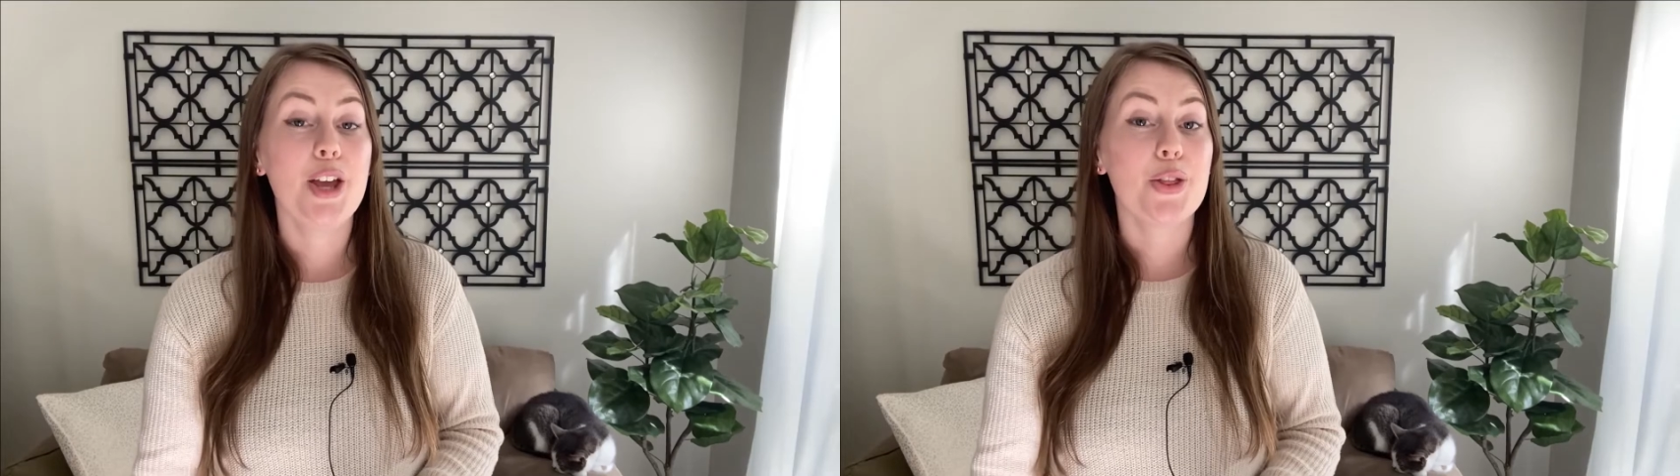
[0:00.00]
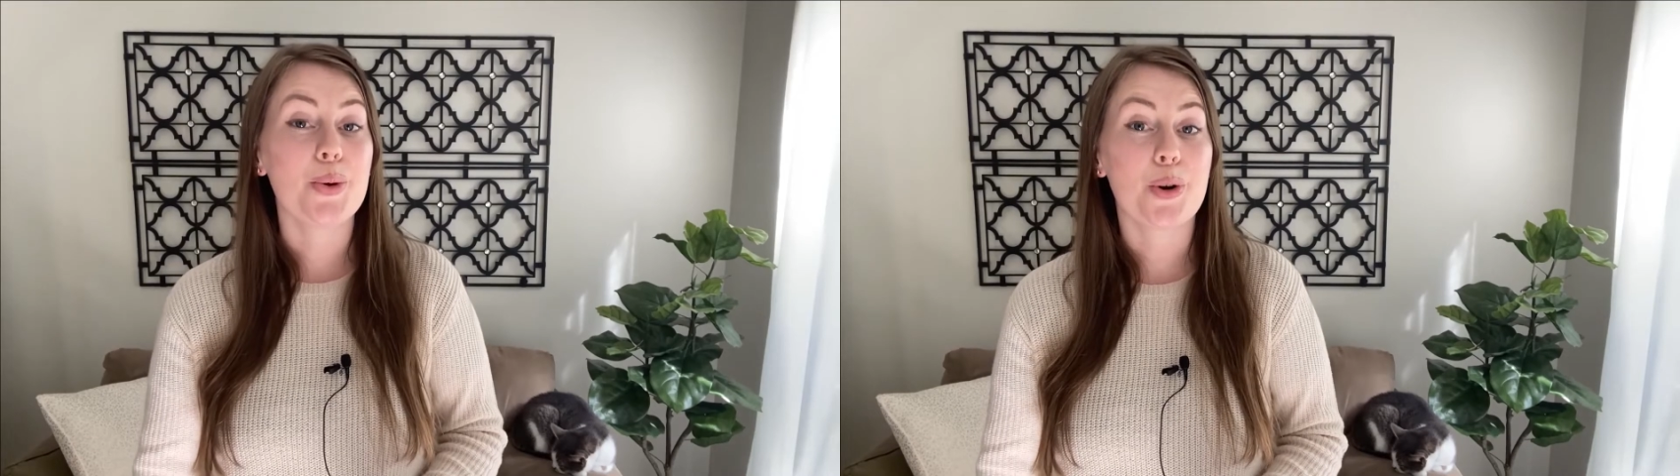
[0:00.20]

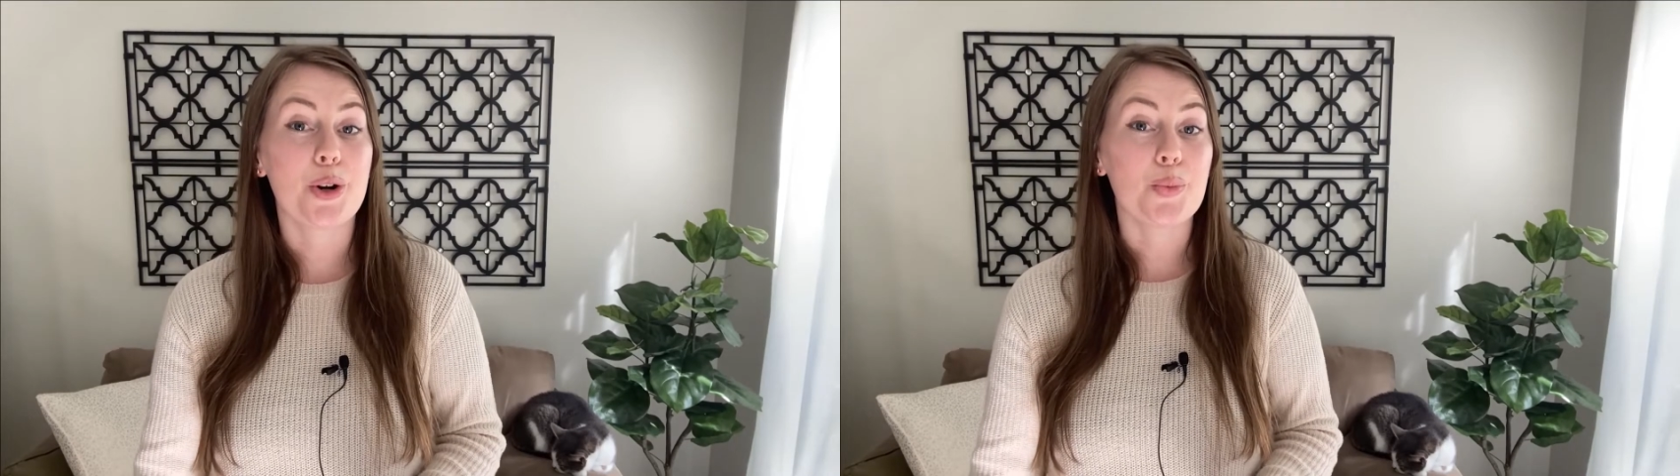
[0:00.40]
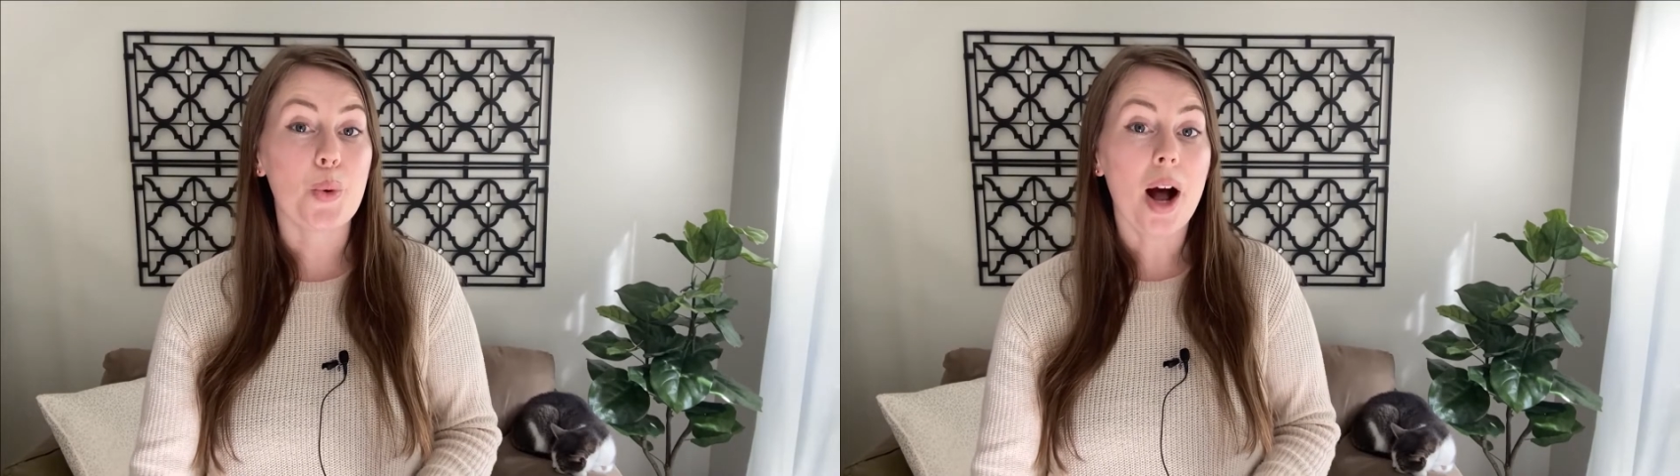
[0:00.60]
The
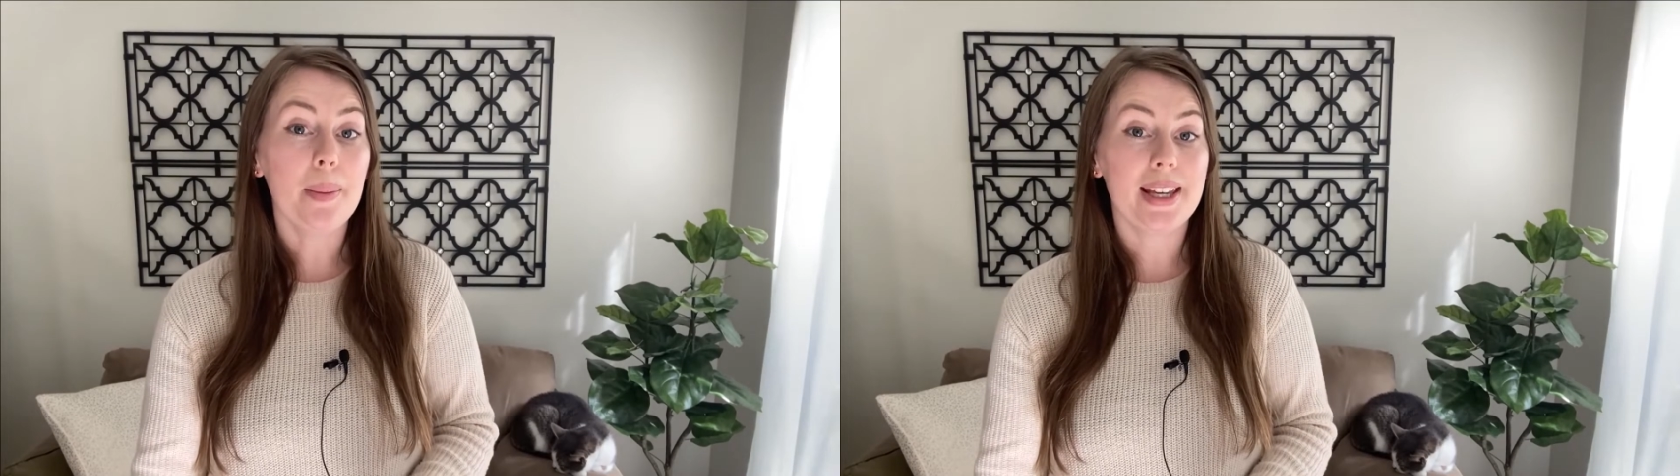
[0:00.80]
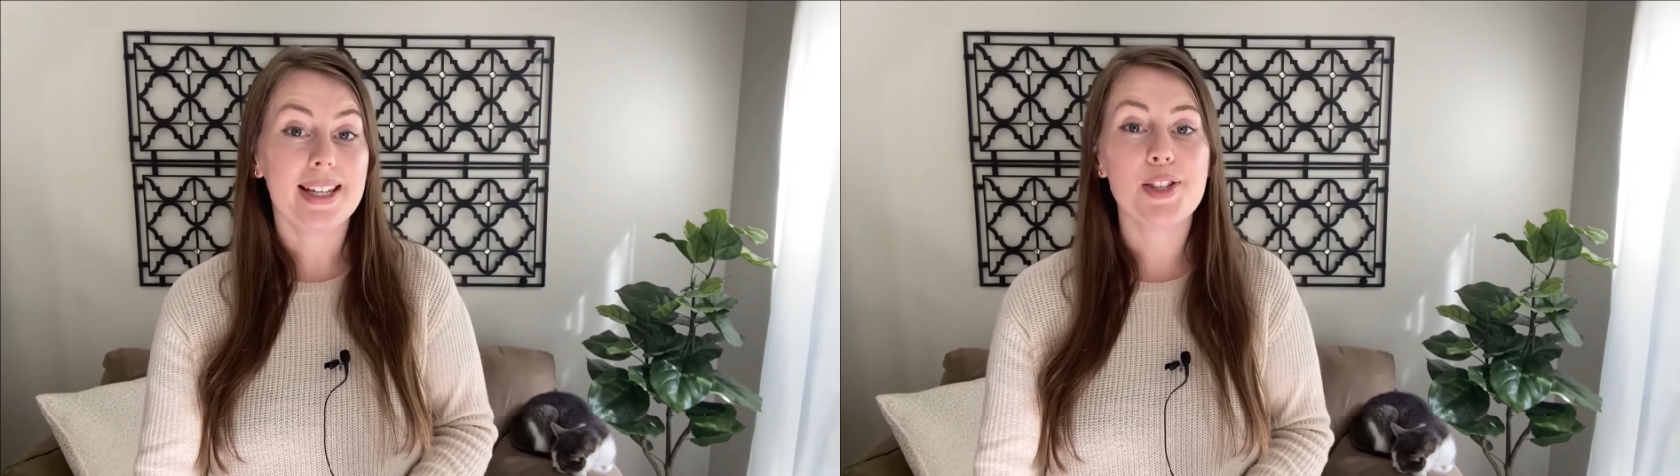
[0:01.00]
word
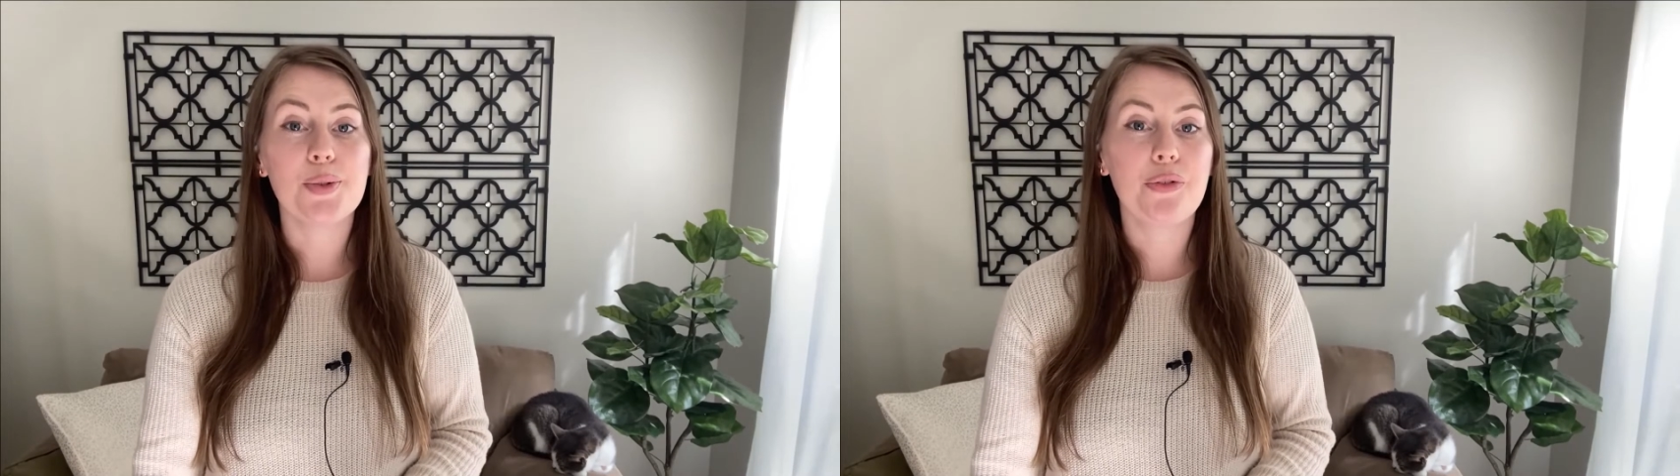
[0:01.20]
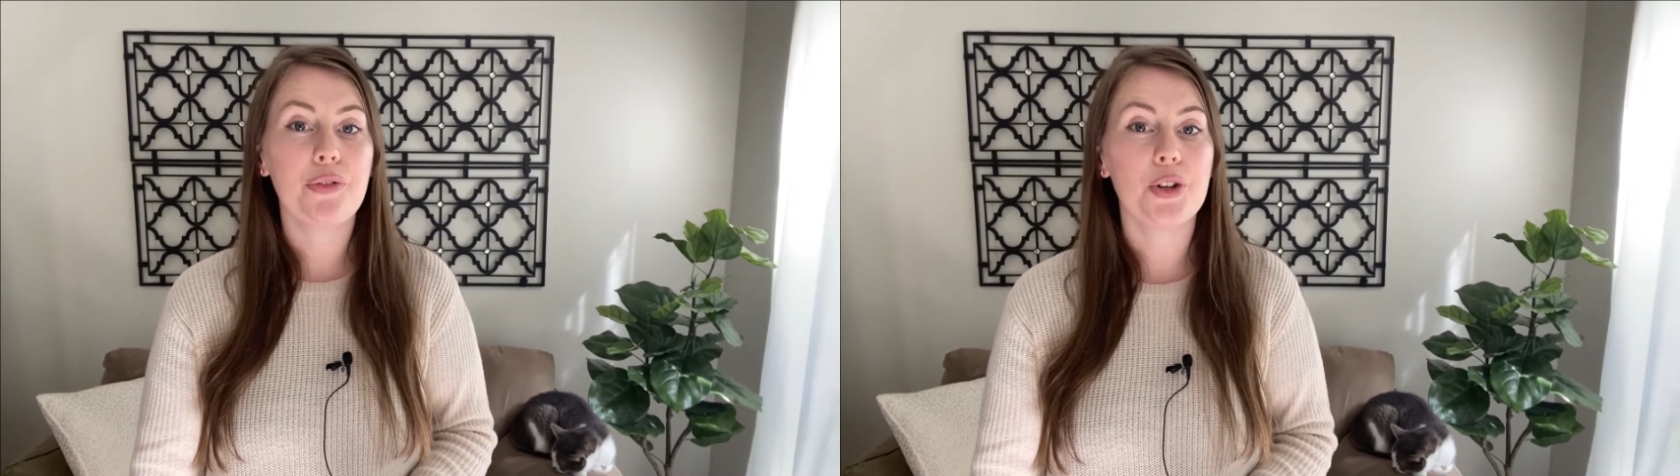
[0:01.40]
wabi is
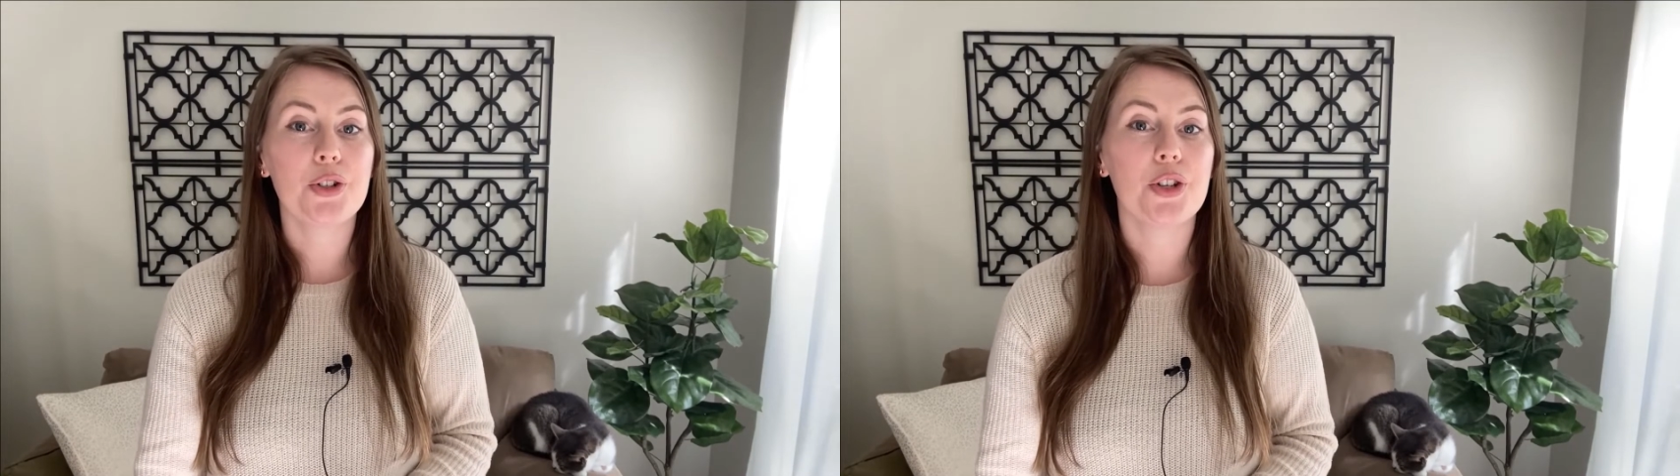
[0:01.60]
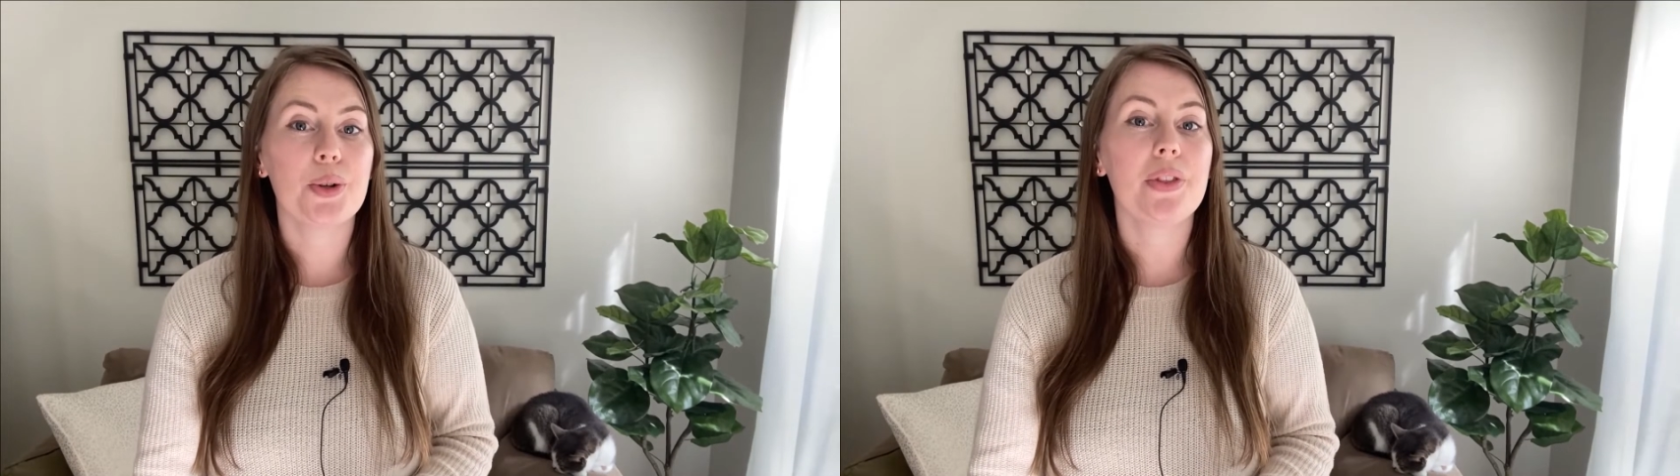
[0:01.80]

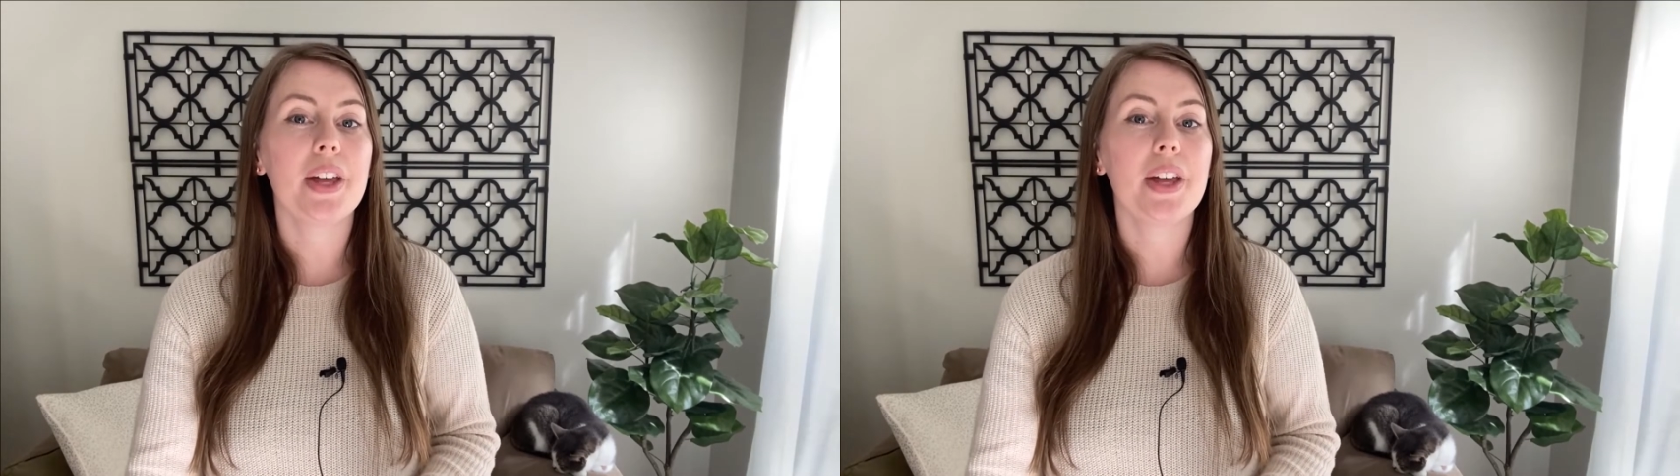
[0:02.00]
referred to